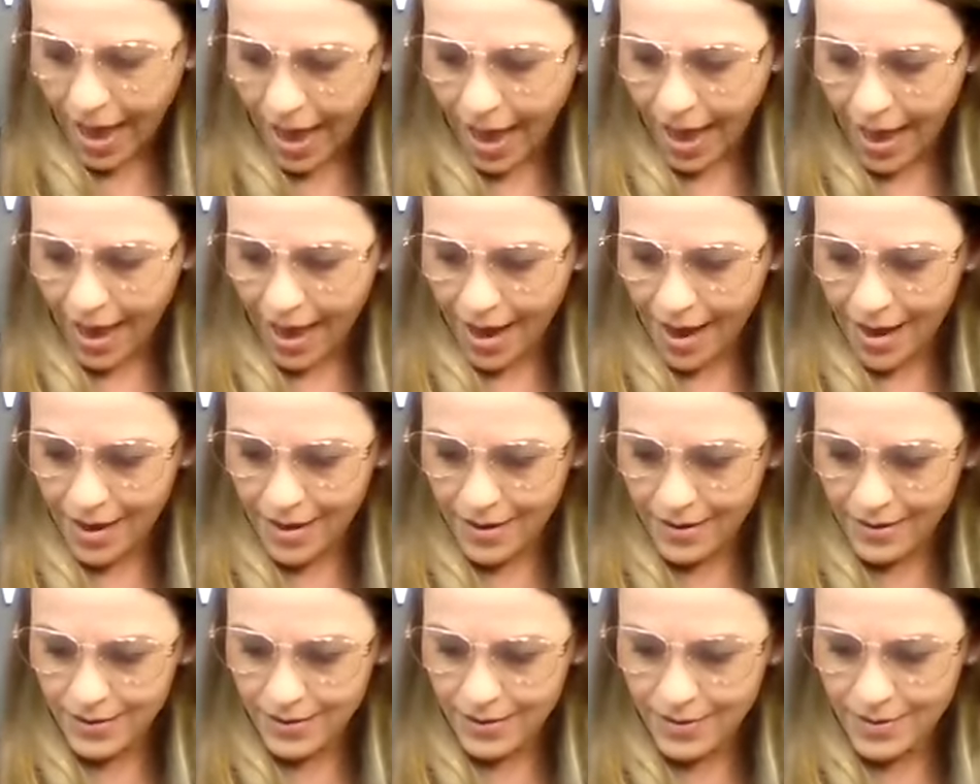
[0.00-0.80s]

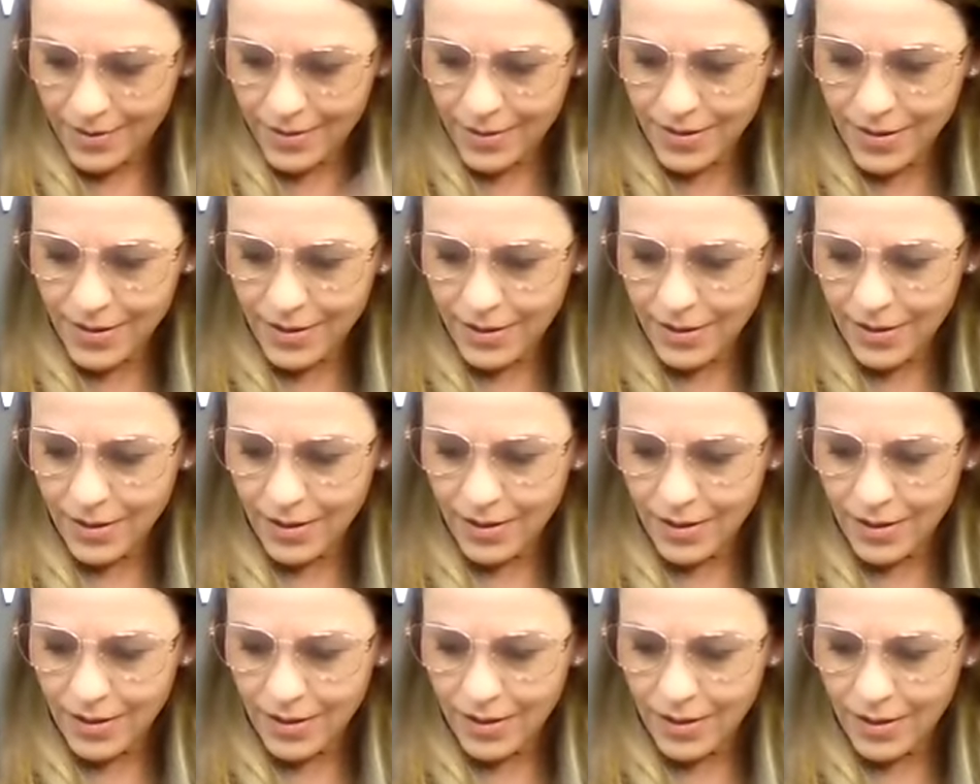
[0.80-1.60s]
and
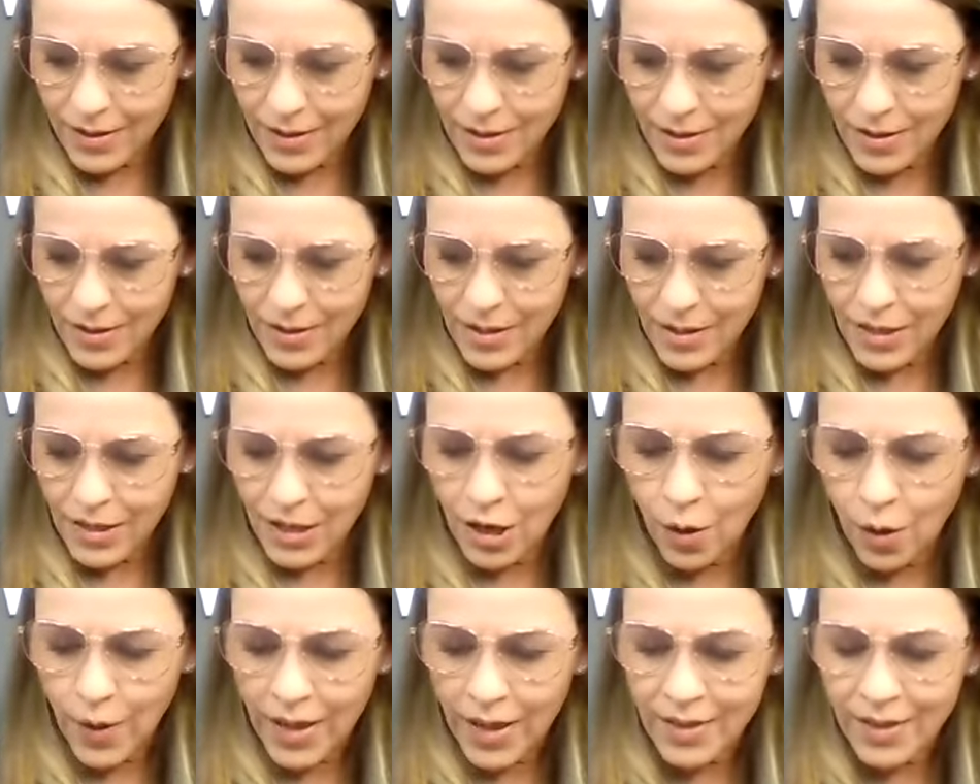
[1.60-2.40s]
you
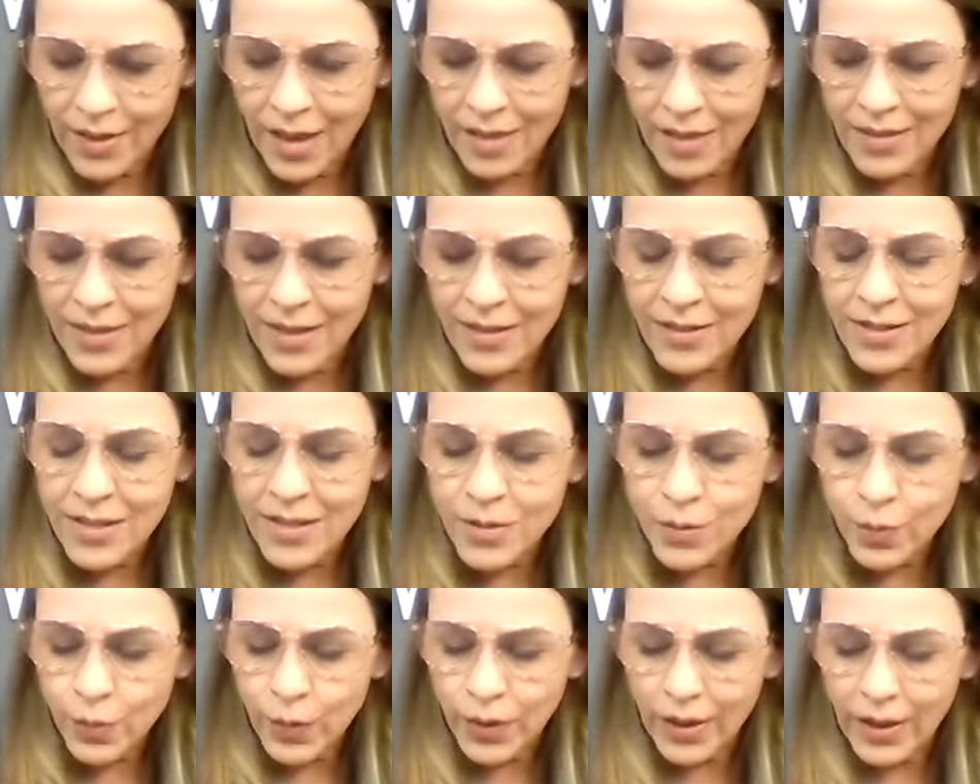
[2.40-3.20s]
know, and, and this
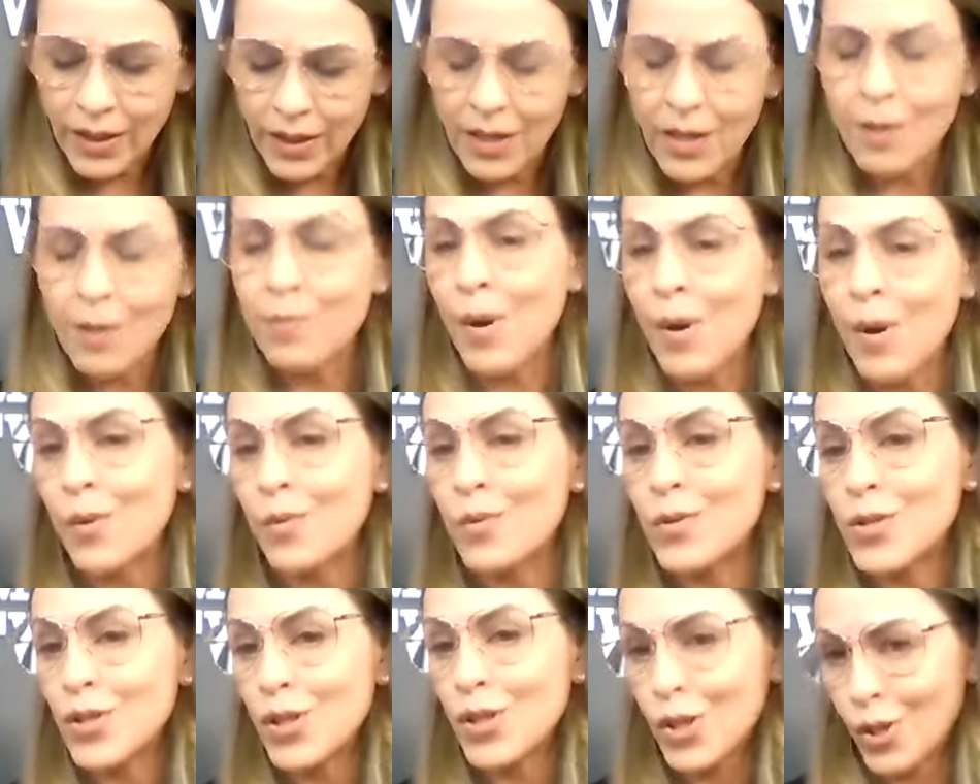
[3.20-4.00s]
is really
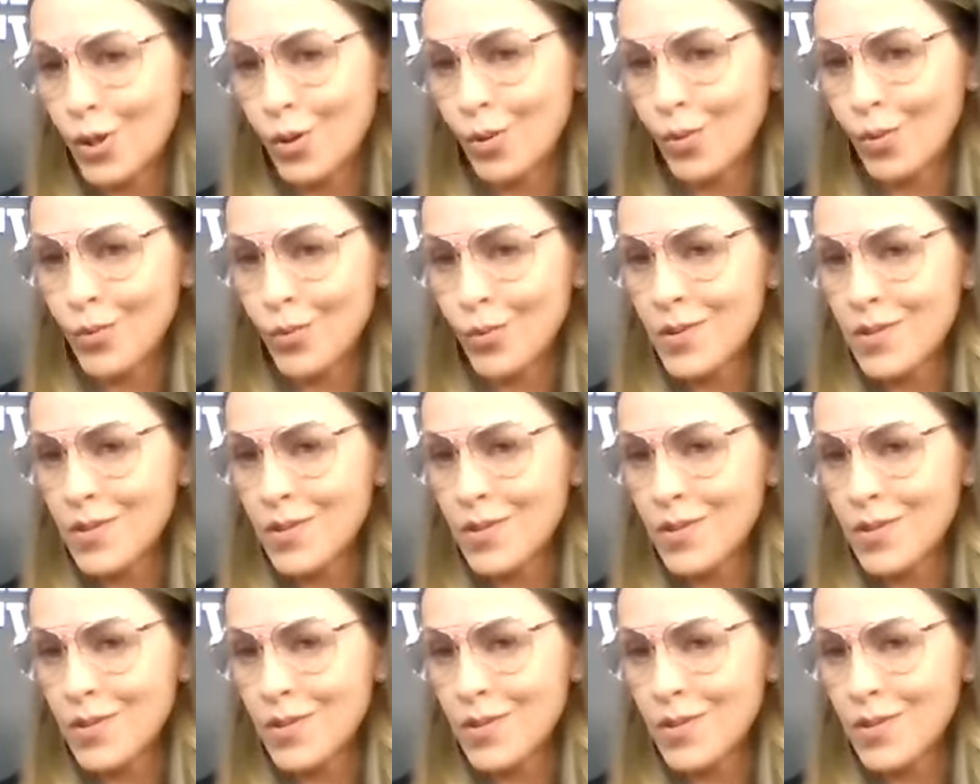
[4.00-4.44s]
about you.